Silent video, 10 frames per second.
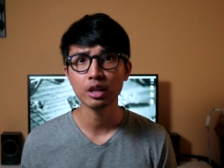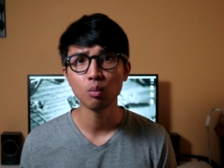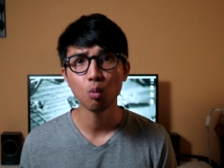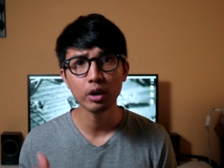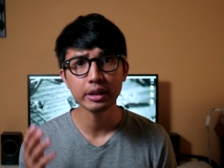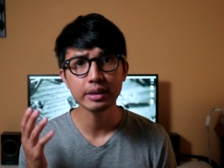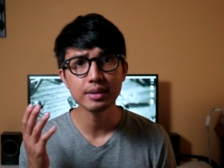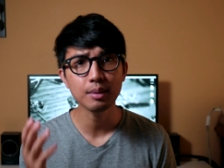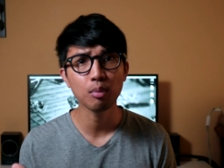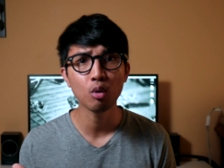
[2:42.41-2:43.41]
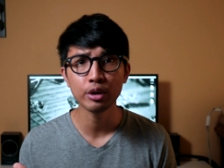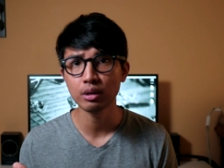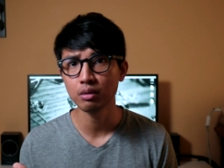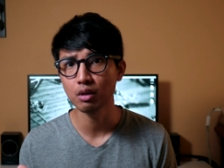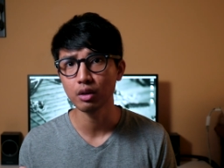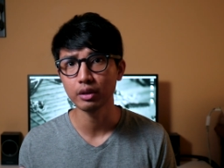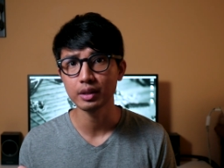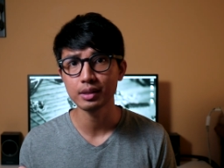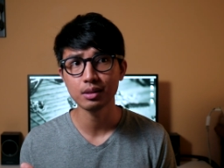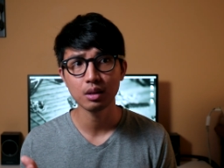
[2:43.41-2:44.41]
Kim, what is the point of all
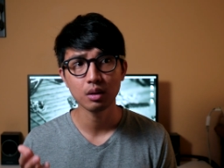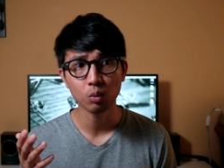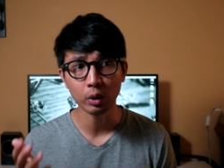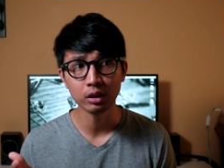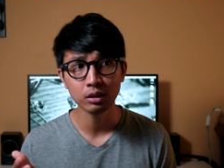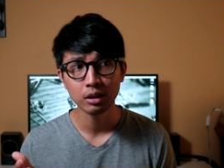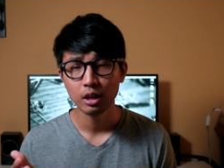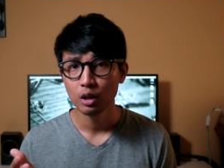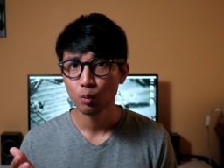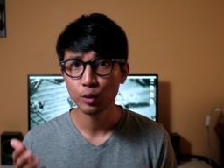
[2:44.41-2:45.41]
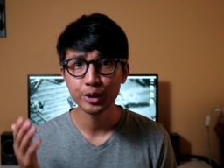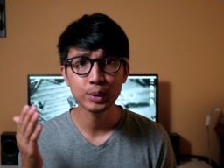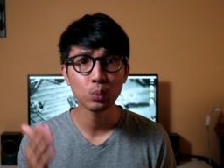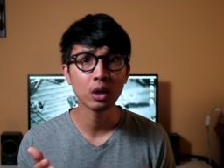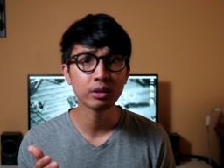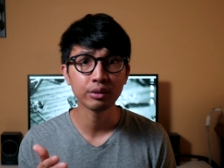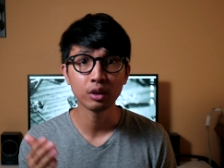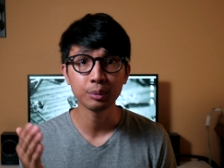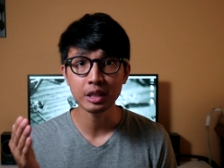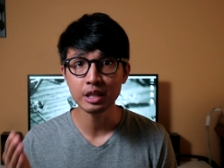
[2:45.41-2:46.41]
this? Well, with this
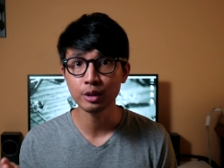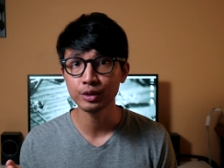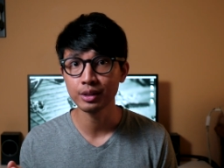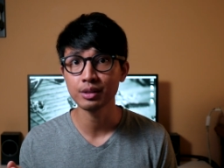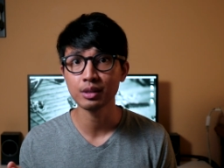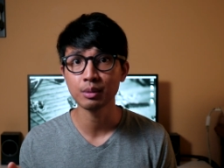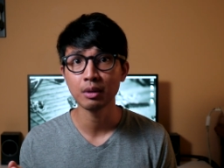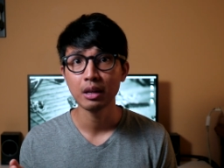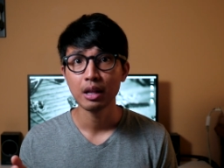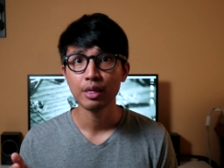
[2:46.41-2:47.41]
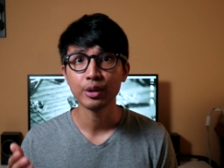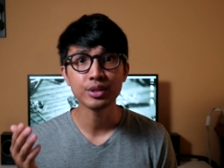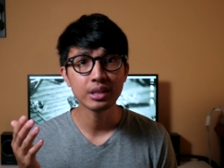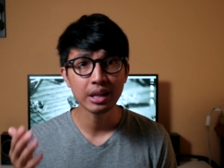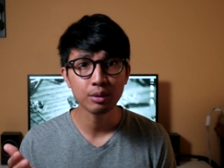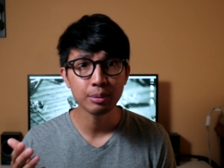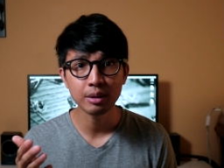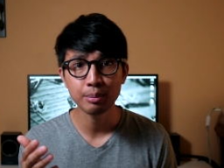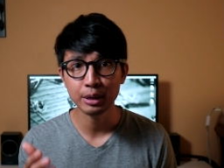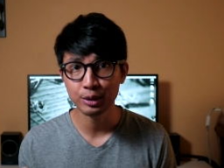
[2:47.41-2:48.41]
well-developed ecosystem, there's never been
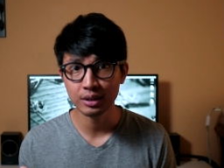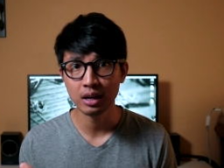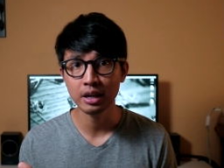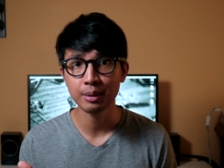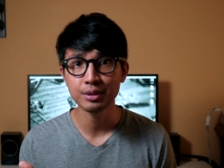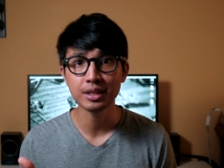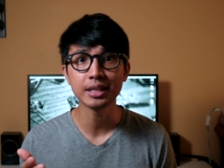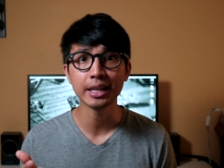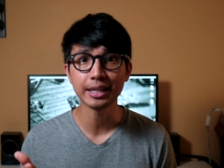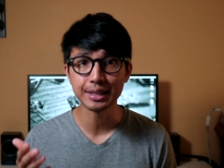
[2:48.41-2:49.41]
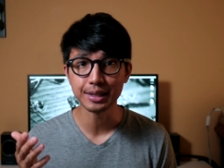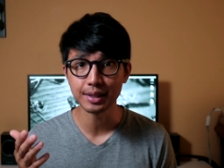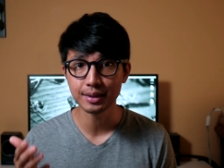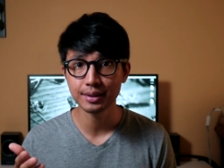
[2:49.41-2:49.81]
a better time to get into this